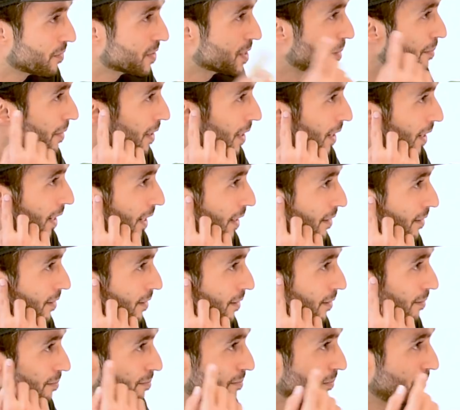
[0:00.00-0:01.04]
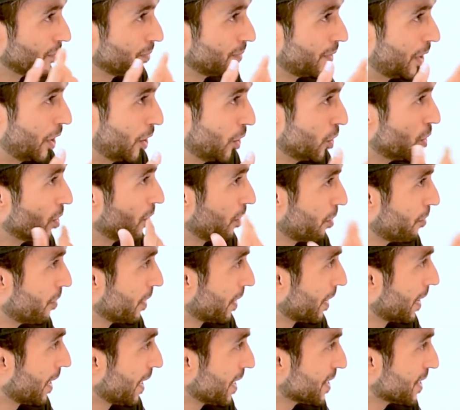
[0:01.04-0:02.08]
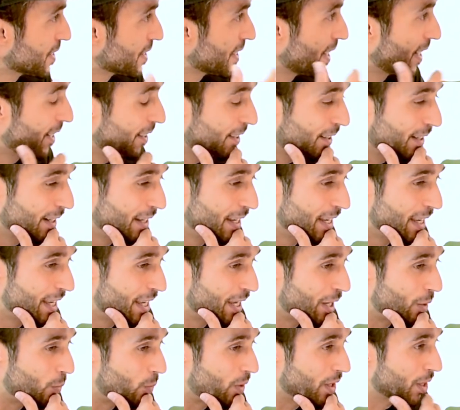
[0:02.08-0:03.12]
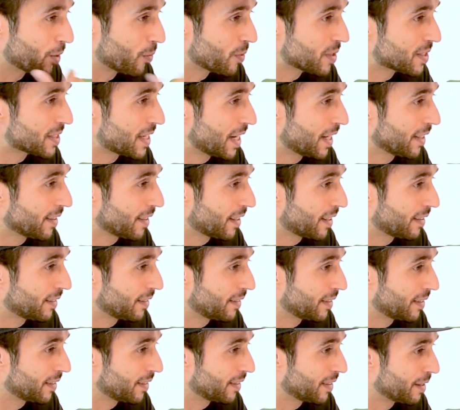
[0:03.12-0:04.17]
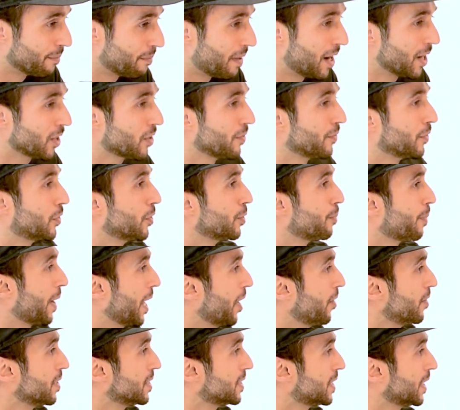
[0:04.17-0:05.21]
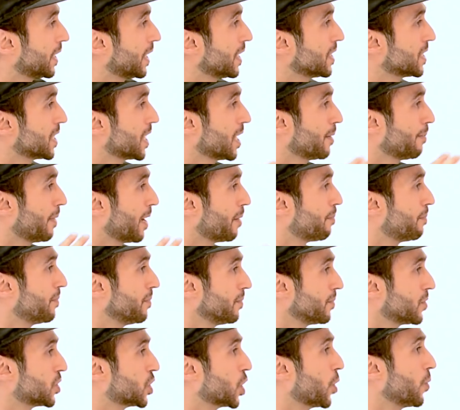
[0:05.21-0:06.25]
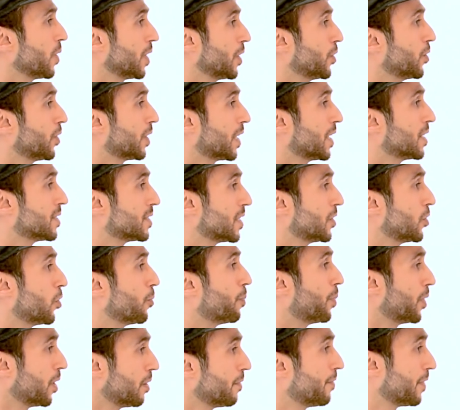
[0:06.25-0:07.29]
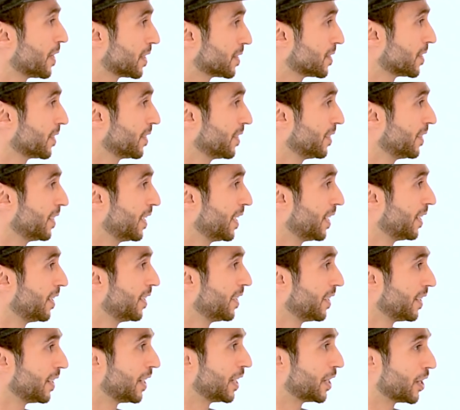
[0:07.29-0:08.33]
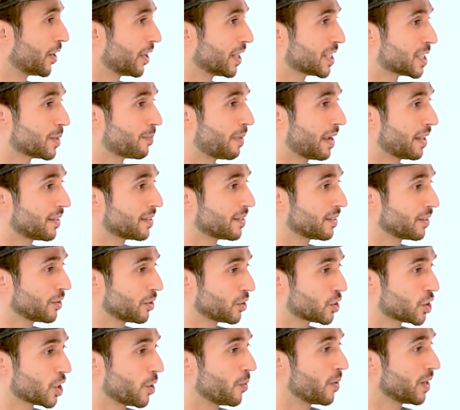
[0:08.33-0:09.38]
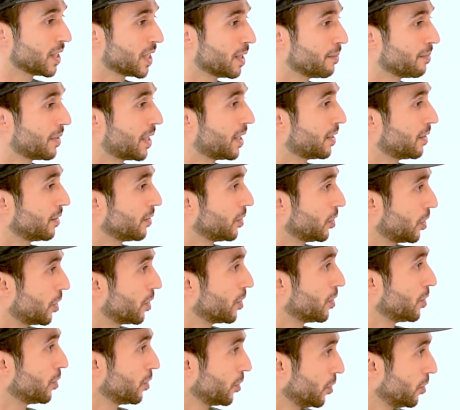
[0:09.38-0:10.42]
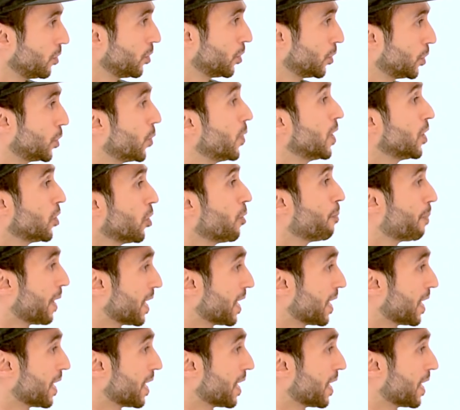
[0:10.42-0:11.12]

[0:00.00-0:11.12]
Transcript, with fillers: of something I had heard over the last year, where they were saying that the mark of good parenting isn't about showing your kids that you're perfect. You know, it's about showing them that, you know, you're doing your